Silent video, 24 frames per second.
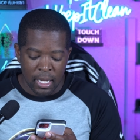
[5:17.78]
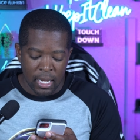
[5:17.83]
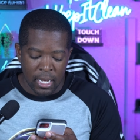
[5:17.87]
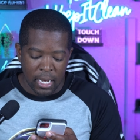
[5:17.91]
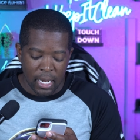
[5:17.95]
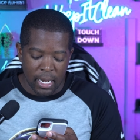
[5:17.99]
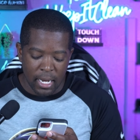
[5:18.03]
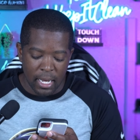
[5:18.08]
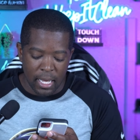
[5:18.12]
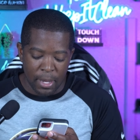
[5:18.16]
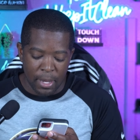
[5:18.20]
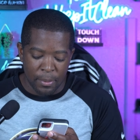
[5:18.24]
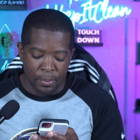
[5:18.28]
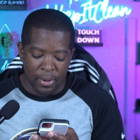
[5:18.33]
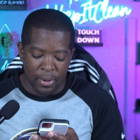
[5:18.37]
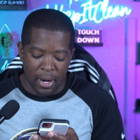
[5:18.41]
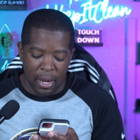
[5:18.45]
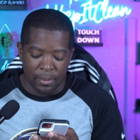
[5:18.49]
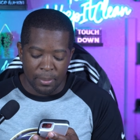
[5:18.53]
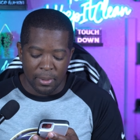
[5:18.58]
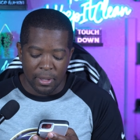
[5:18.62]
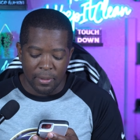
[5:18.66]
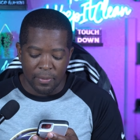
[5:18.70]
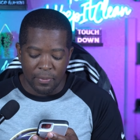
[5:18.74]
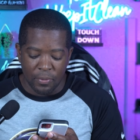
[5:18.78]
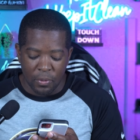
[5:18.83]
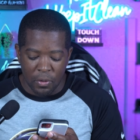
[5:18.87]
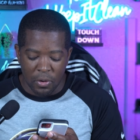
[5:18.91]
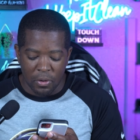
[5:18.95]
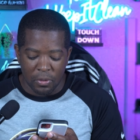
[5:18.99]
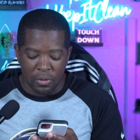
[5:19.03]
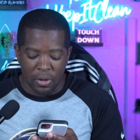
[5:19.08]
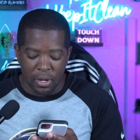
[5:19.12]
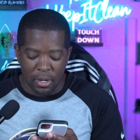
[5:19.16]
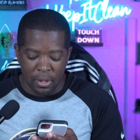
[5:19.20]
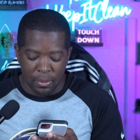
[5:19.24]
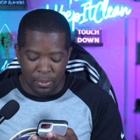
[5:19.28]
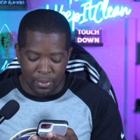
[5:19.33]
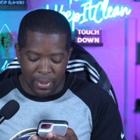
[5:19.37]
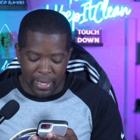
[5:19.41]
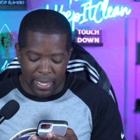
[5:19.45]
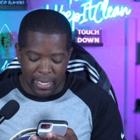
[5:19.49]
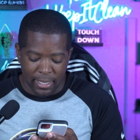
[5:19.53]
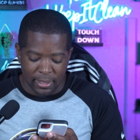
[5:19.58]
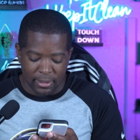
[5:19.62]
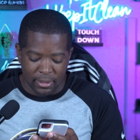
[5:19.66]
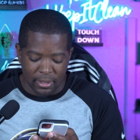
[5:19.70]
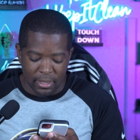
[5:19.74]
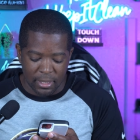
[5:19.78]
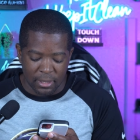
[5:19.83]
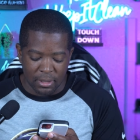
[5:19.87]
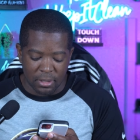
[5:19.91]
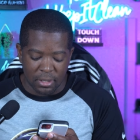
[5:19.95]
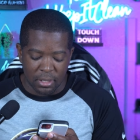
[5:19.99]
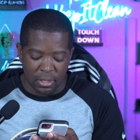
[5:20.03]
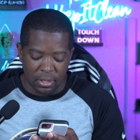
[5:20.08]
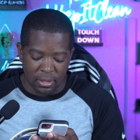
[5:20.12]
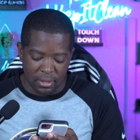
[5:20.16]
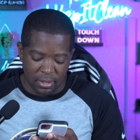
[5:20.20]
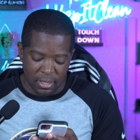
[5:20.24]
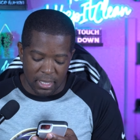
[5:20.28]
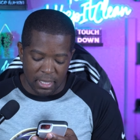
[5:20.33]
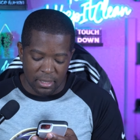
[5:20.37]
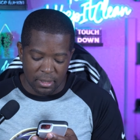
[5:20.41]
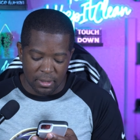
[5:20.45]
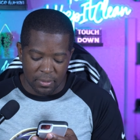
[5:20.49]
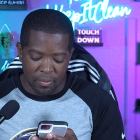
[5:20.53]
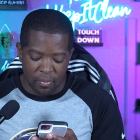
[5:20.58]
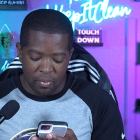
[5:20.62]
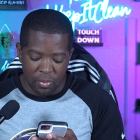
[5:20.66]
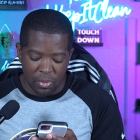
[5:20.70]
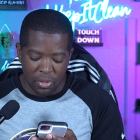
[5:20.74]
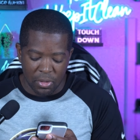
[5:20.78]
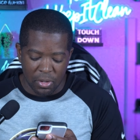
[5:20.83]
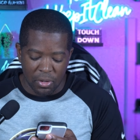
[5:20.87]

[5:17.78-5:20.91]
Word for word: uh, and probably four running backs into the season,